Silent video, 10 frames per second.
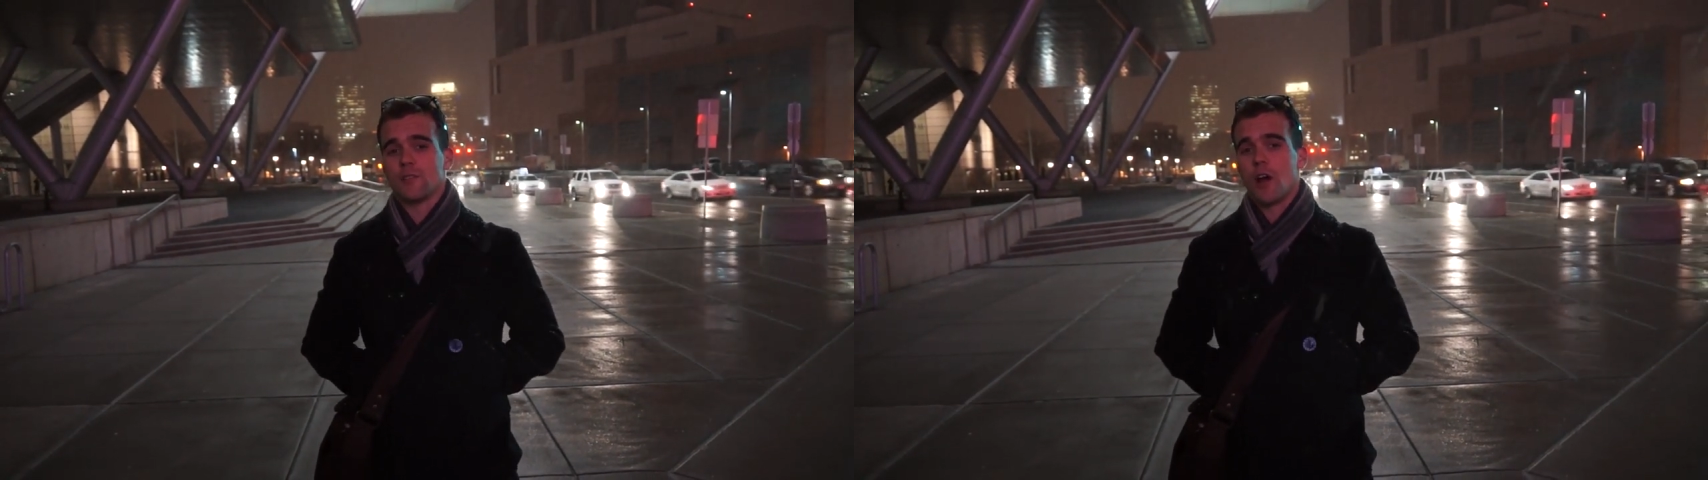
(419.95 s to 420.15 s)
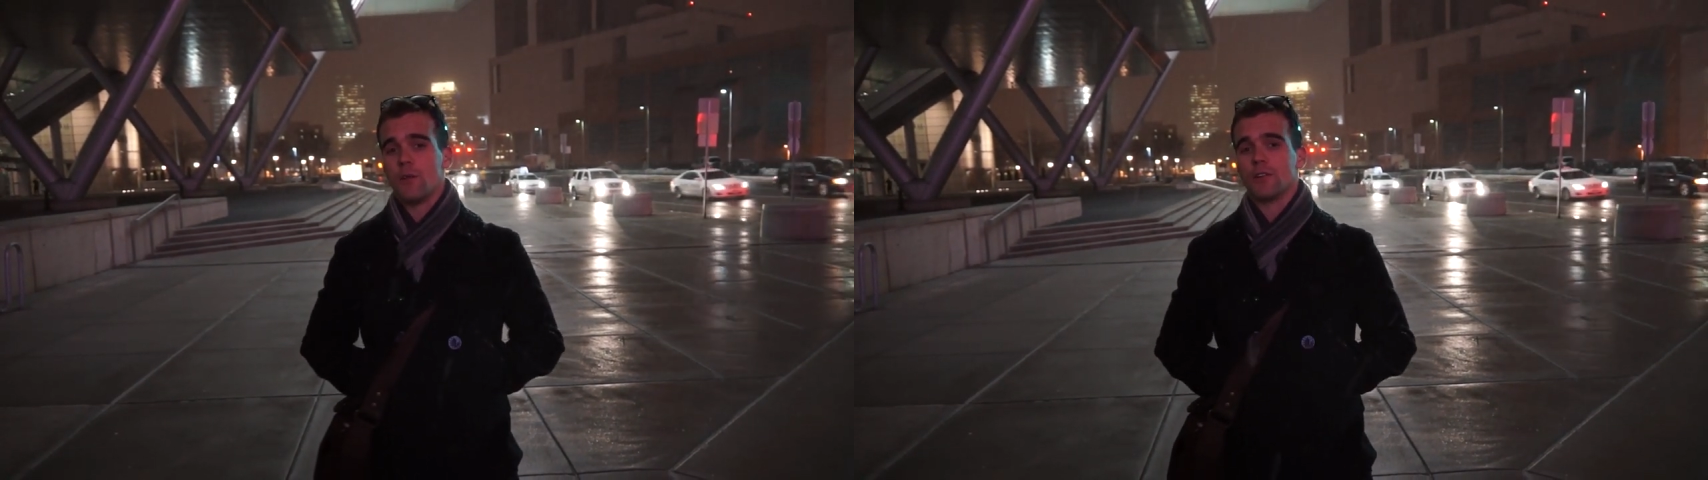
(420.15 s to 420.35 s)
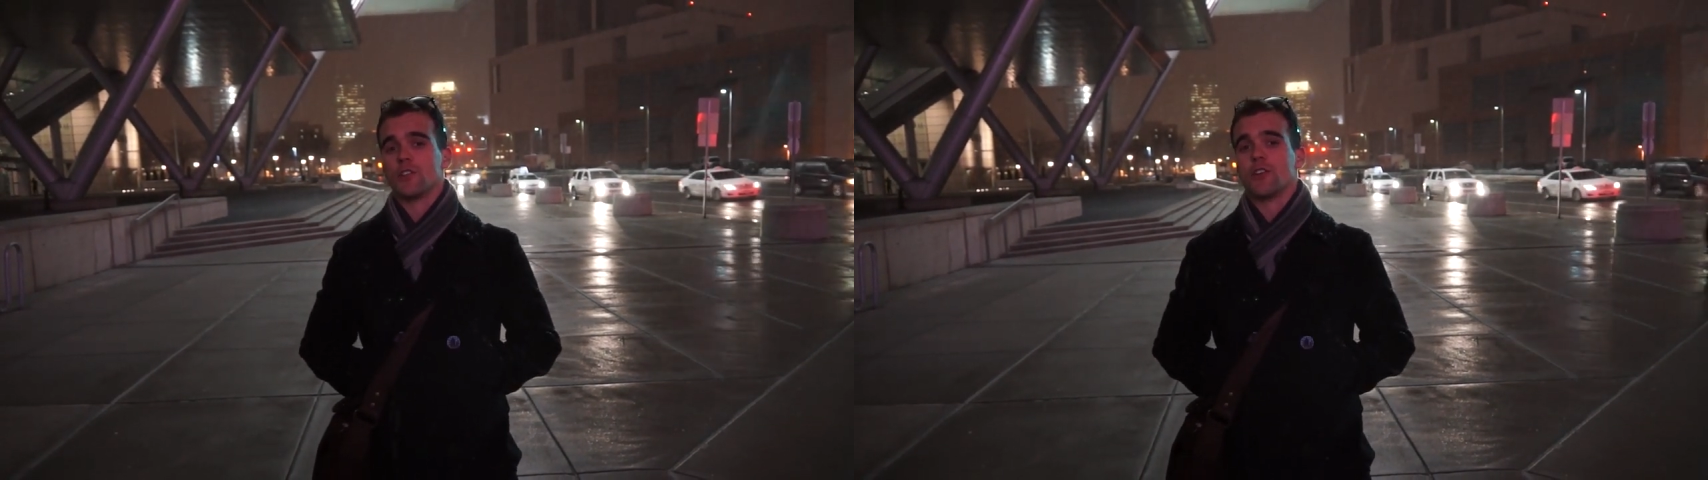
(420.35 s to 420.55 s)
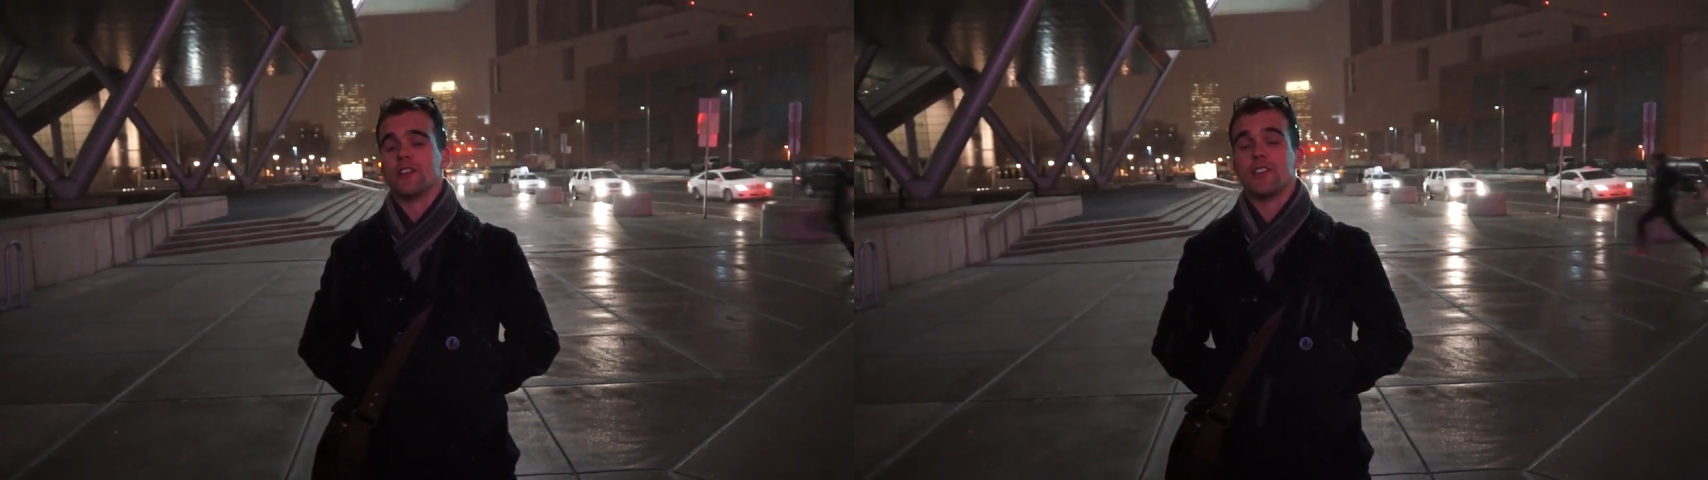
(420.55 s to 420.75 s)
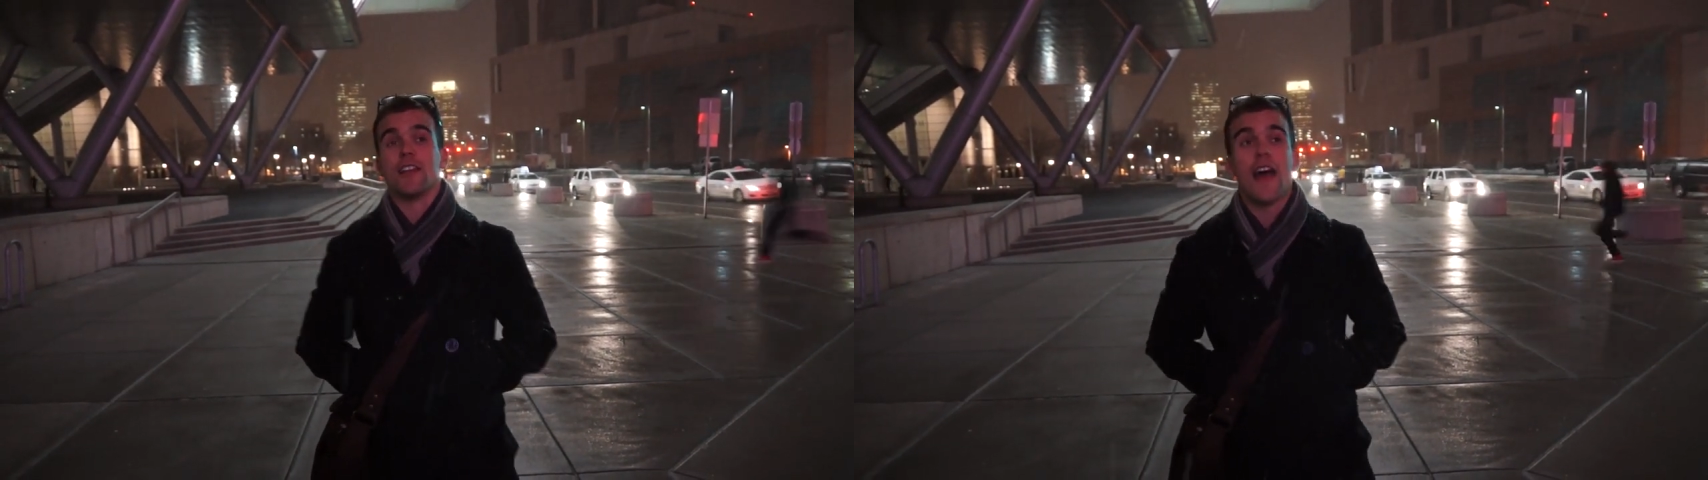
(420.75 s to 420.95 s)
We hope you'll join
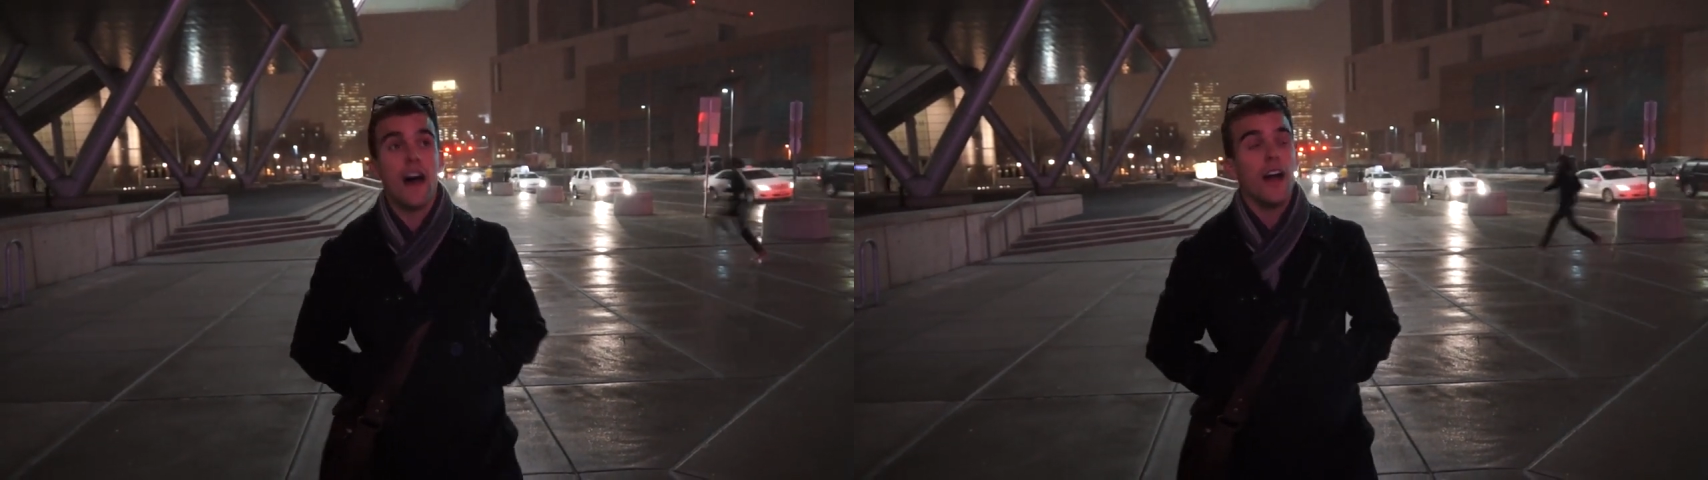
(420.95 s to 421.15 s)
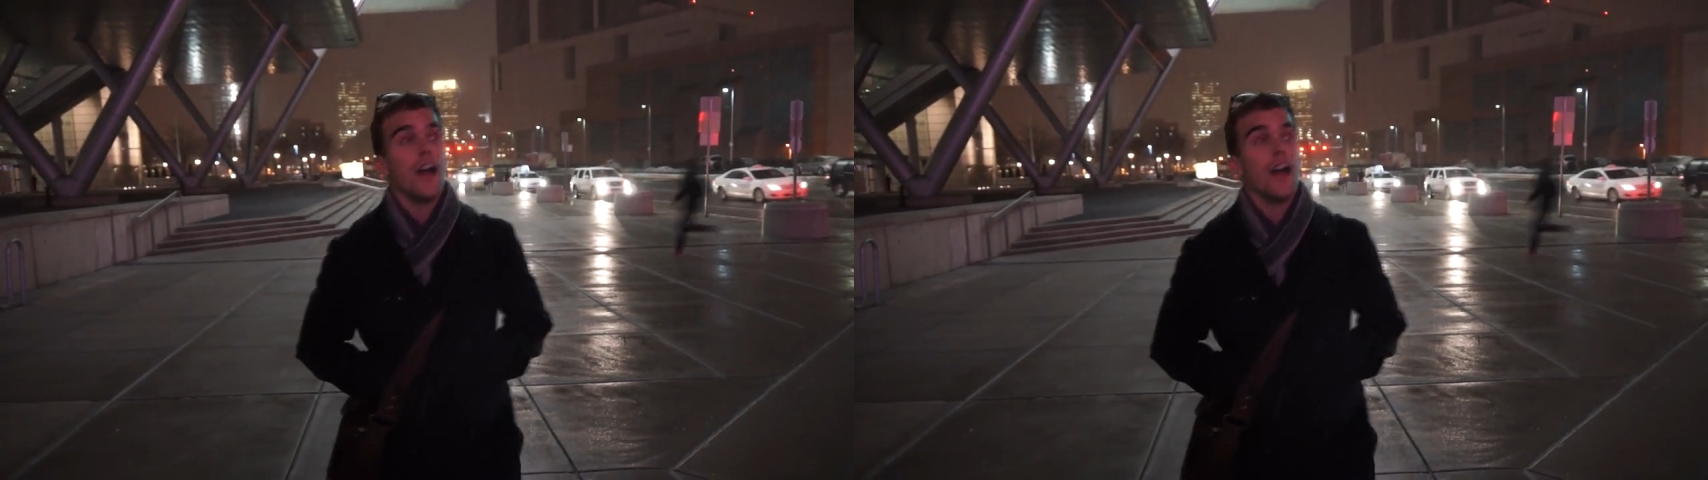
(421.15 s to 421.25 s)
us. And now